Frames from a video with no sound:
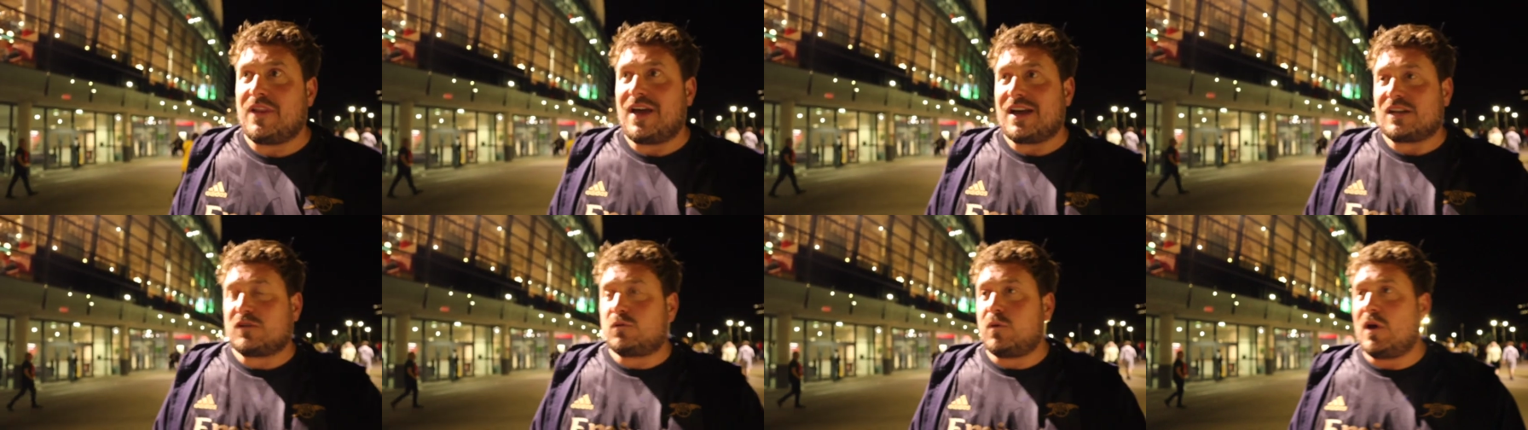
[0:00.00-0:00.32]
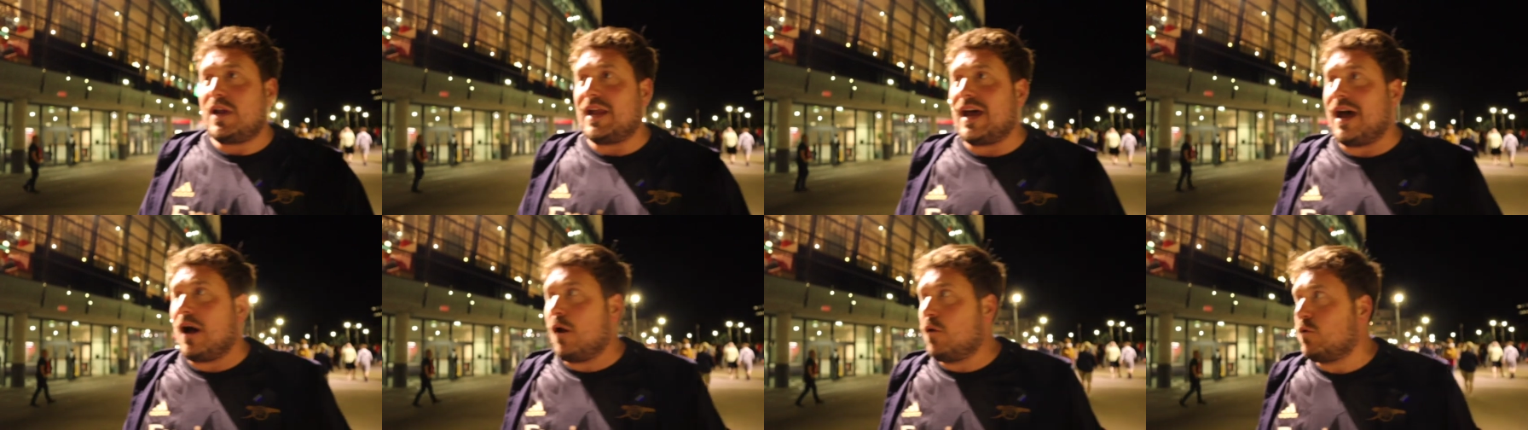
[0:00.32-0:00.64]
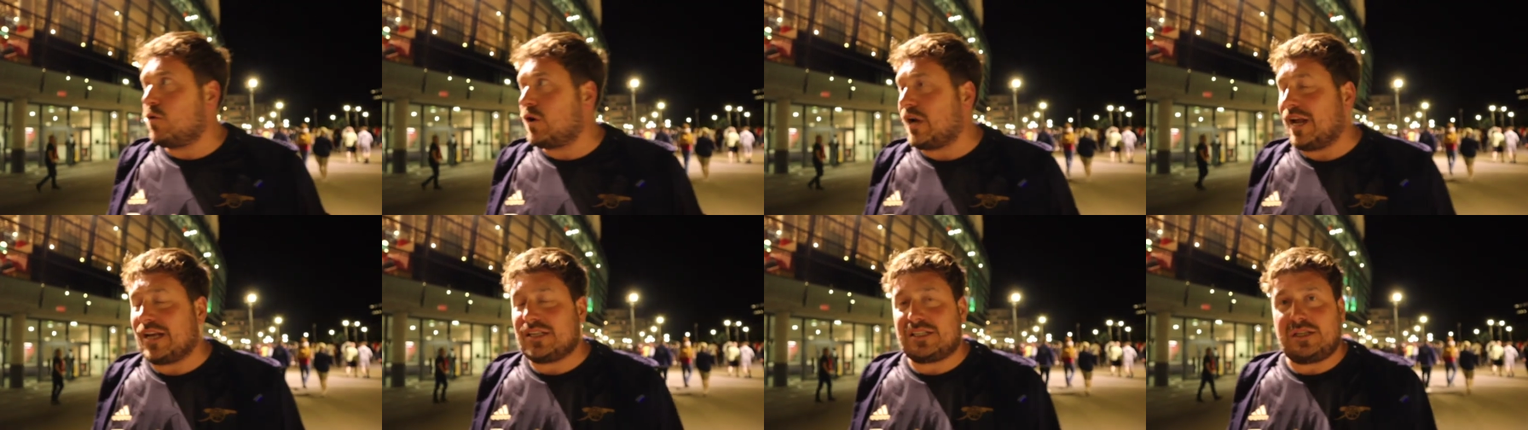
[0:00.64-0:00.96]
That's where that
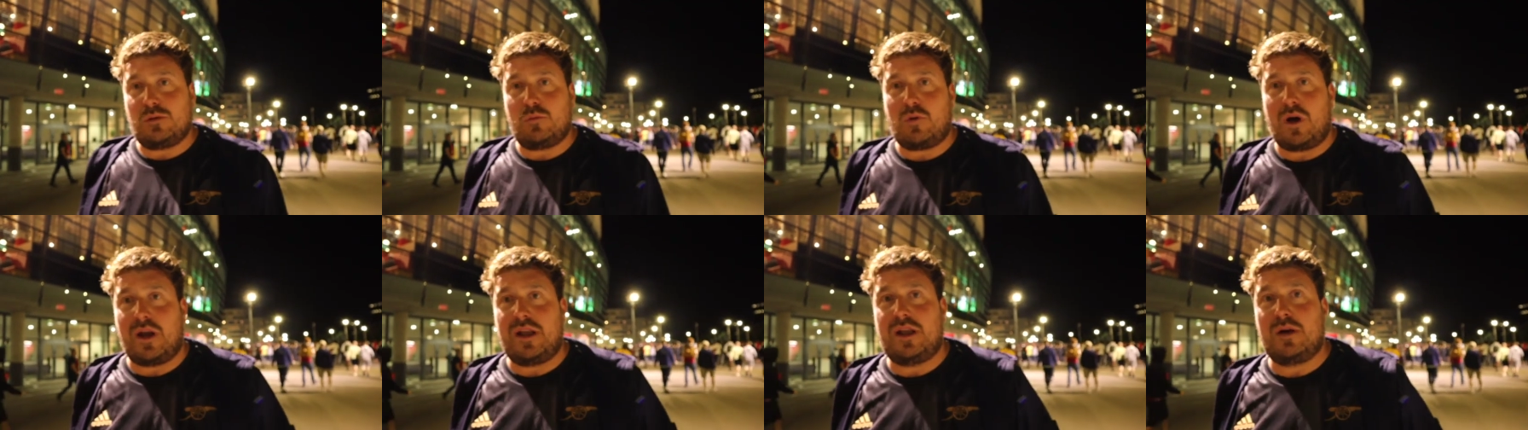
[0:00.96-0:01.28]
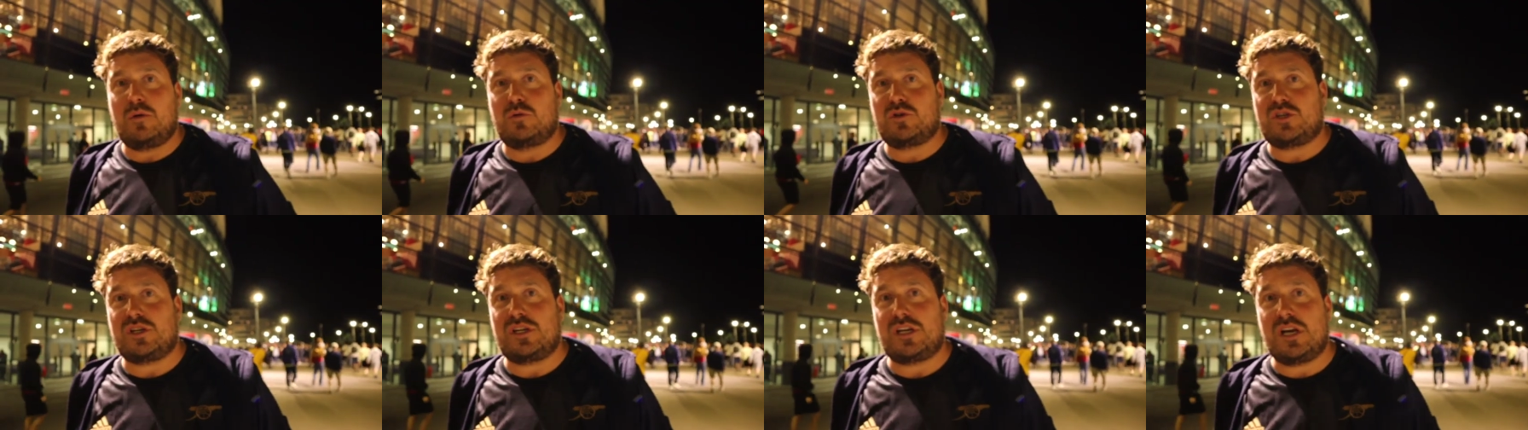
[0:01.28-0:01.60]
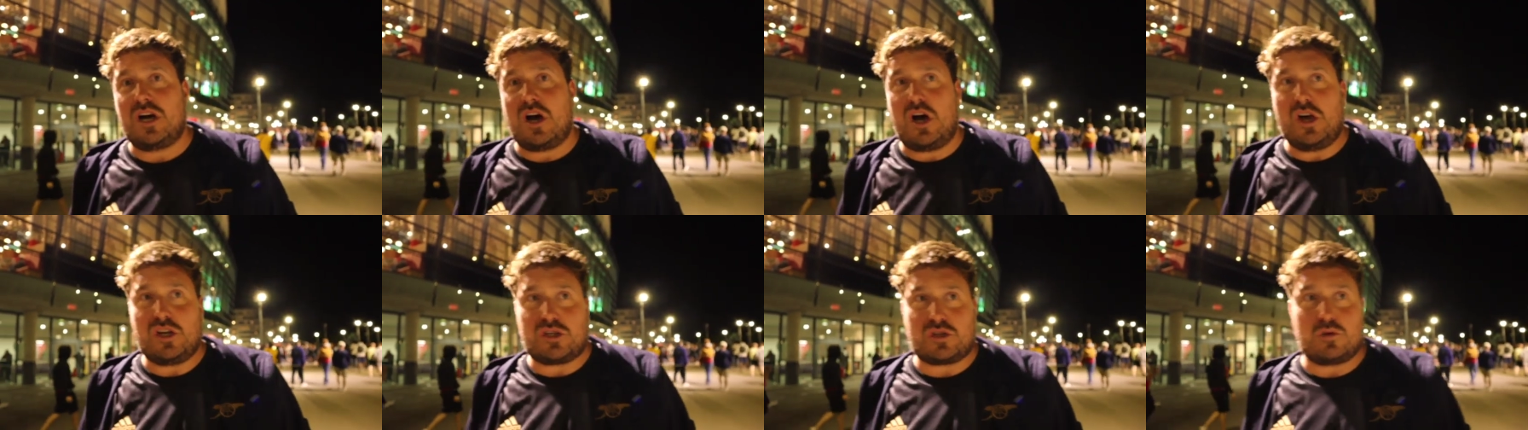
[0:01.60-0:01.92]
old classic one 0 to the
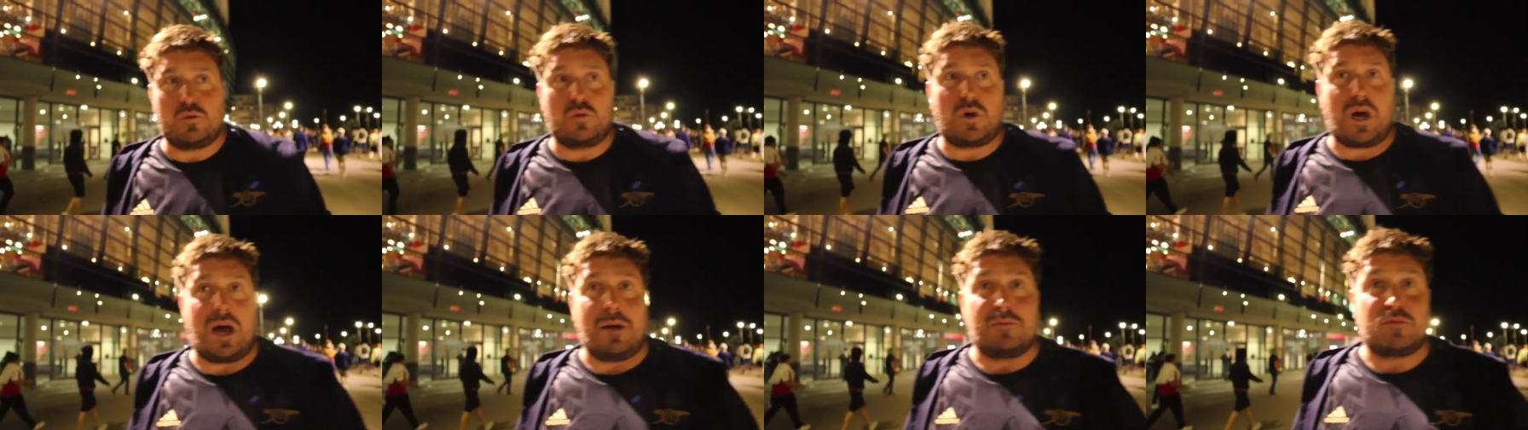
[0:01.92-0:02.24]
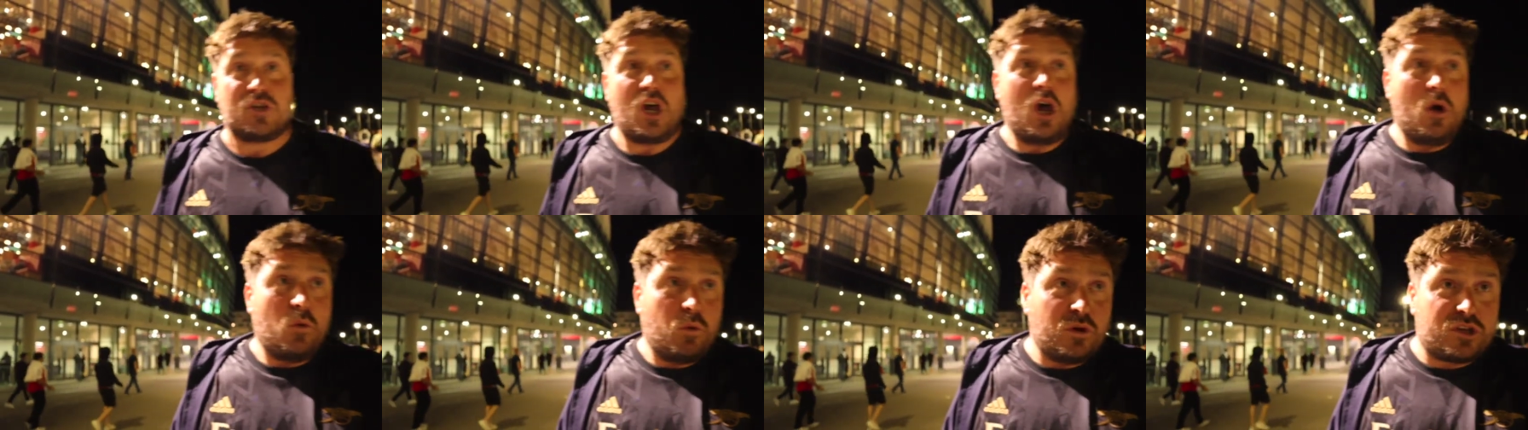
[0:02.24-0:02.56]
Arsenal comes.